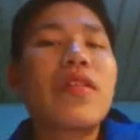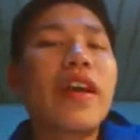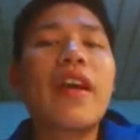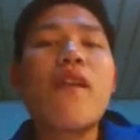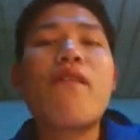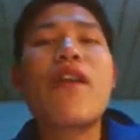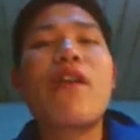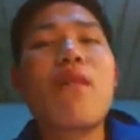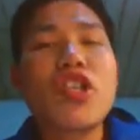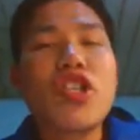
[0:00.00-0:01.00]
thank you
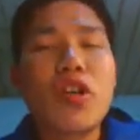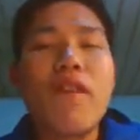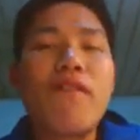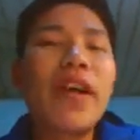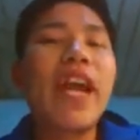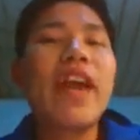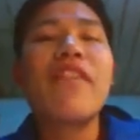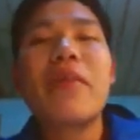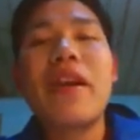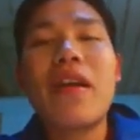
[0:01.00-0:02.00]
very much for
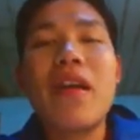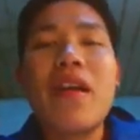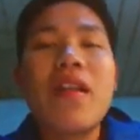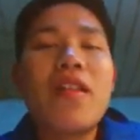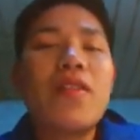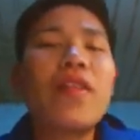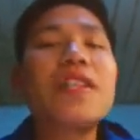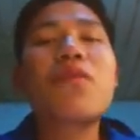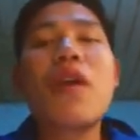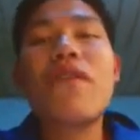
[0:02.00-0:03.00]
giving me this
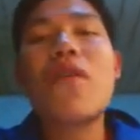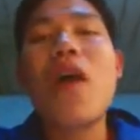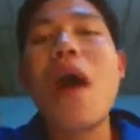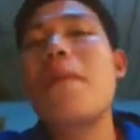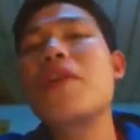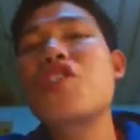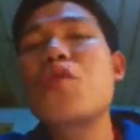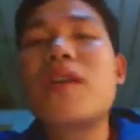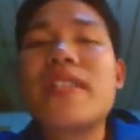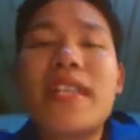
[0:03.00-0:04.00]
wonderful
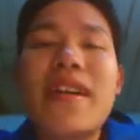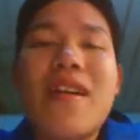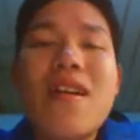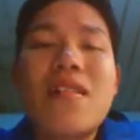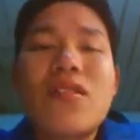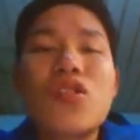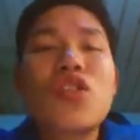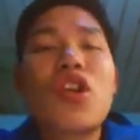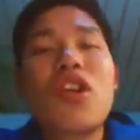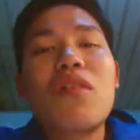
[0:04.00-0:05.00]
opportunity to
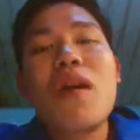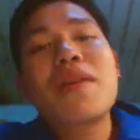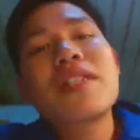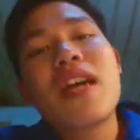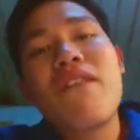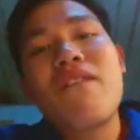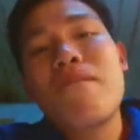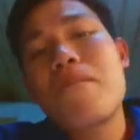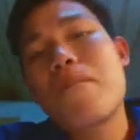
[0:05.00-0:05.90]
talk about myself.